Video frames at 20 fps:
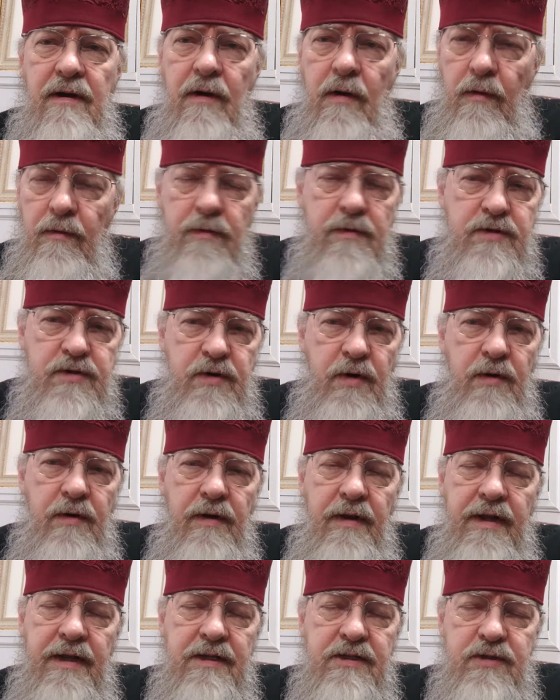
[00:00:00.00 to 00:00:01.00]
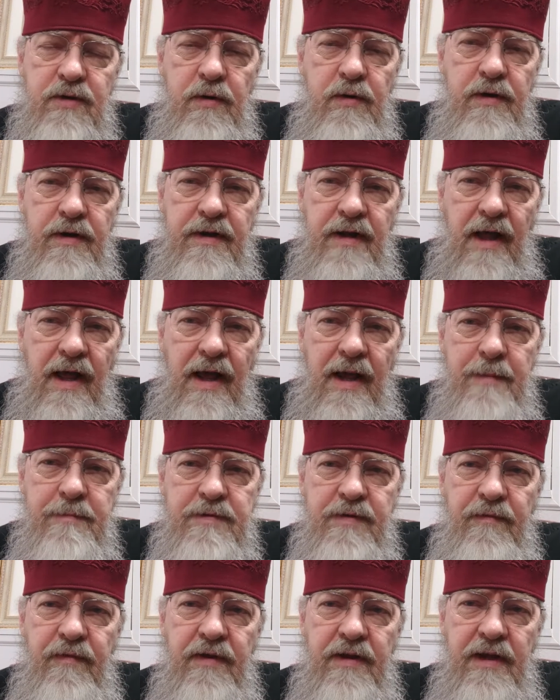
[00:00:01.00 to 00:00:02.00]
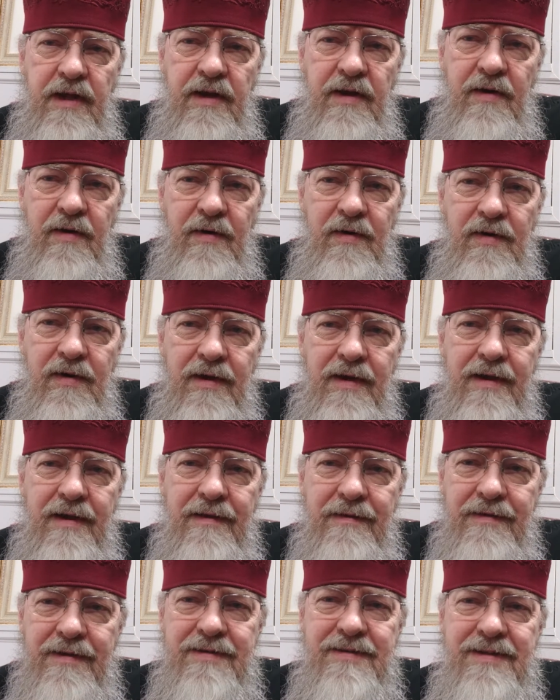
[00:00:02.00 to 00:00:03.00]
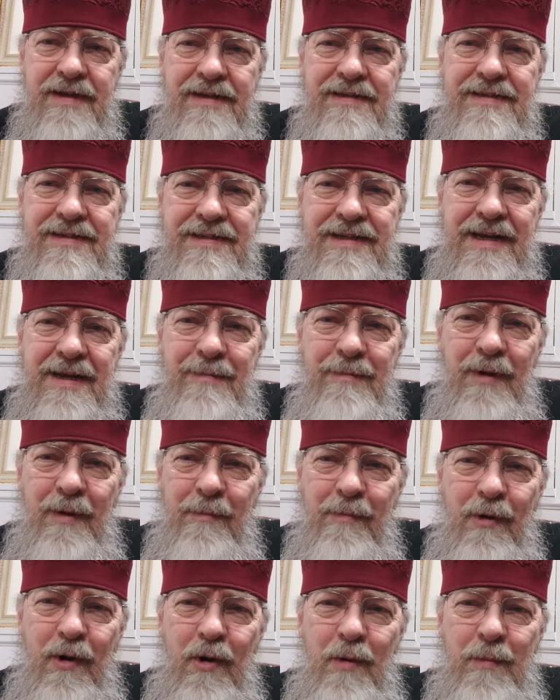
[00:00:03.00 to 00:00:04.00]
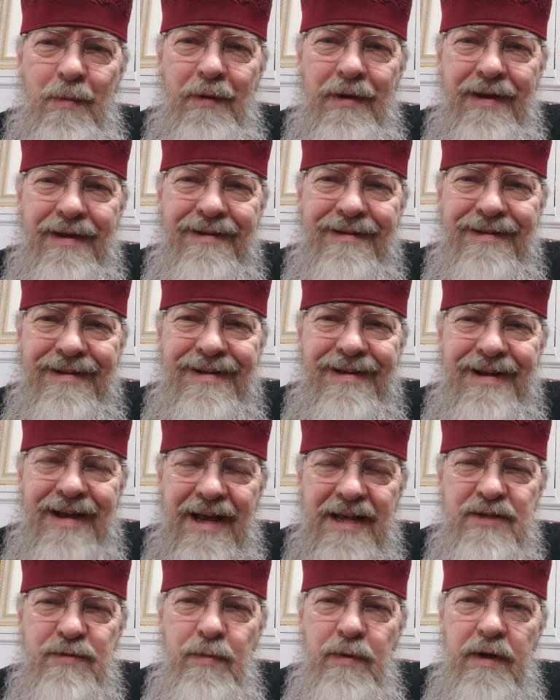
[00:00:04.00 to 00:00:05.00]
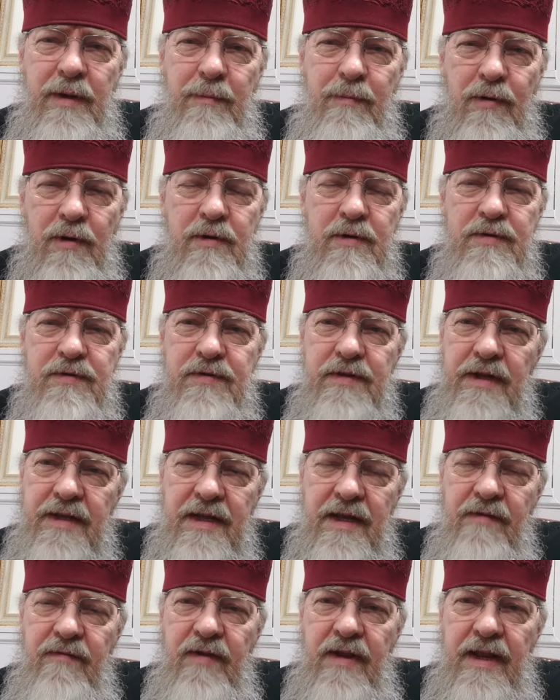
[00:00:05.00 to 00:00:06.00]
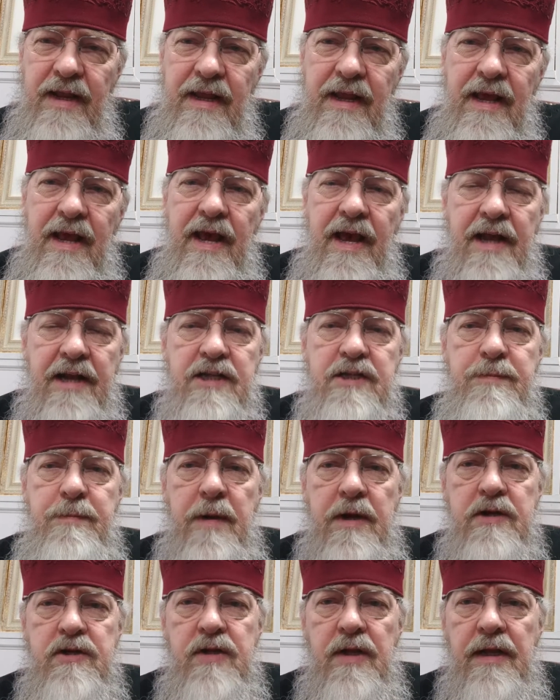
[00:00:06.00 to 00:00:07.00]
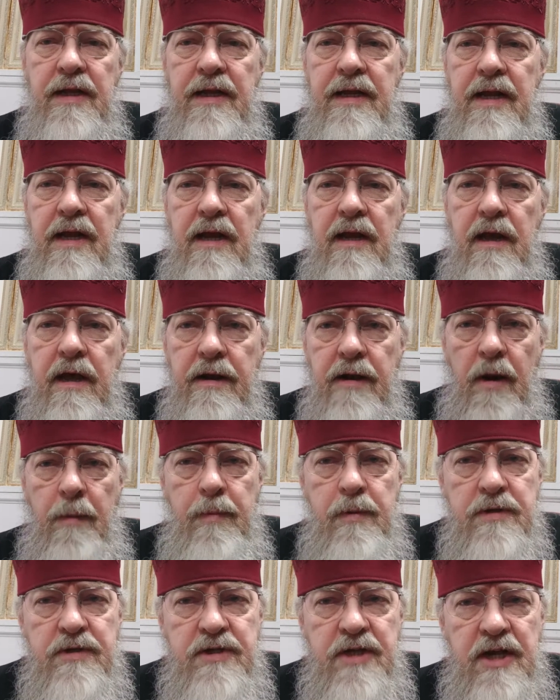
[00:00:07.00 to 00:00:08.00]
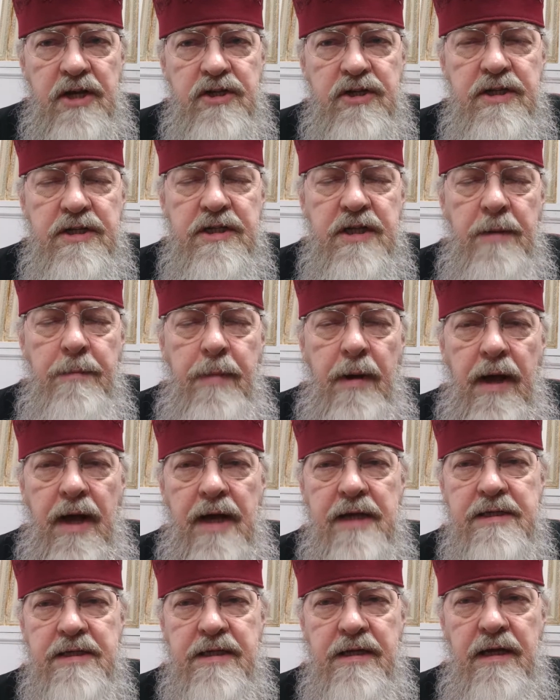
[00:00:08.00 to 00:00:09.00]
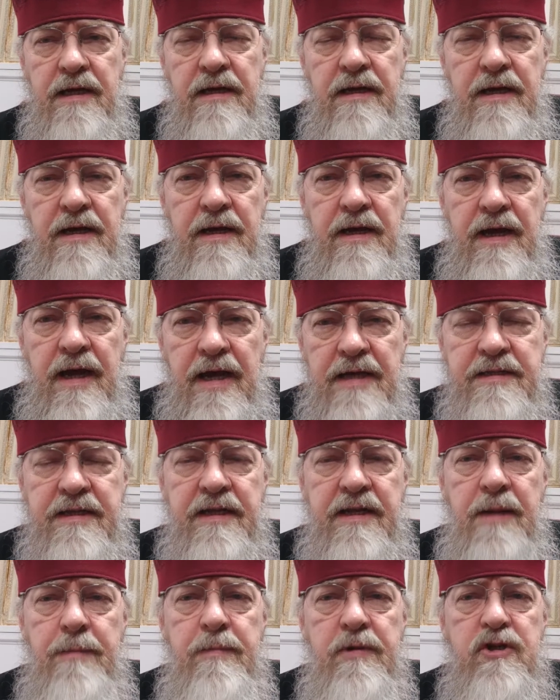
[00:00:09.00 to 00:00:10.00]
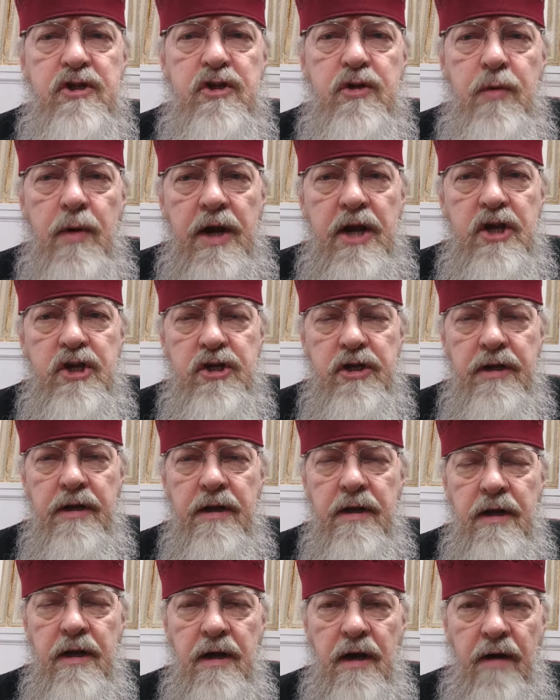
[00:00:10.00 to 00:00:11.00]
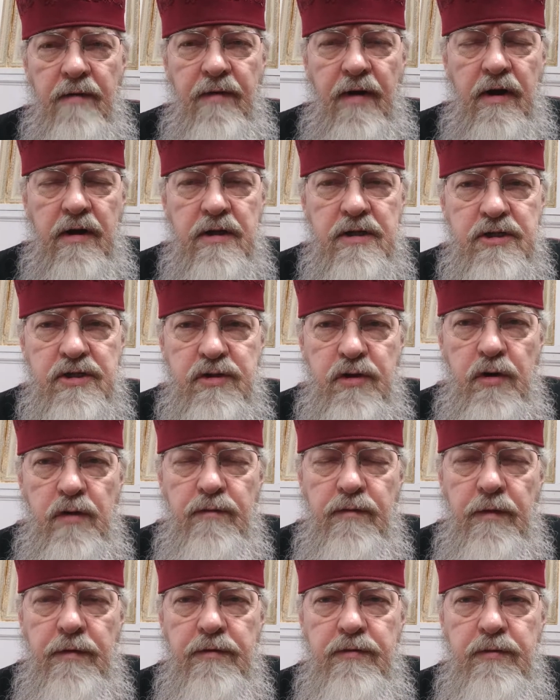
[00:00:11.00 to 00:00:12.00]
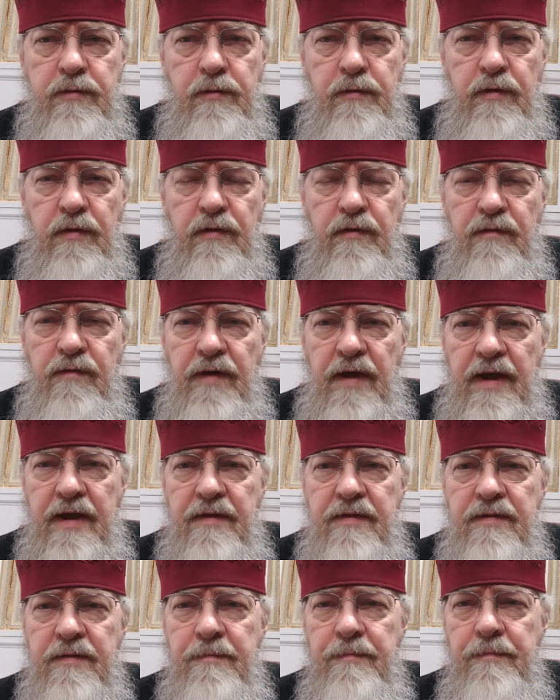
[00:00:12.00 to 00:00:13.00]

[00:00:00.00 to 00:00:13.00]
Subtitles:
although certainly at certain times of the year this does seem appropriate as we approach the Nativity, and especially in our processions at Pascha, as a demonstration of our concern for the truth of the faith.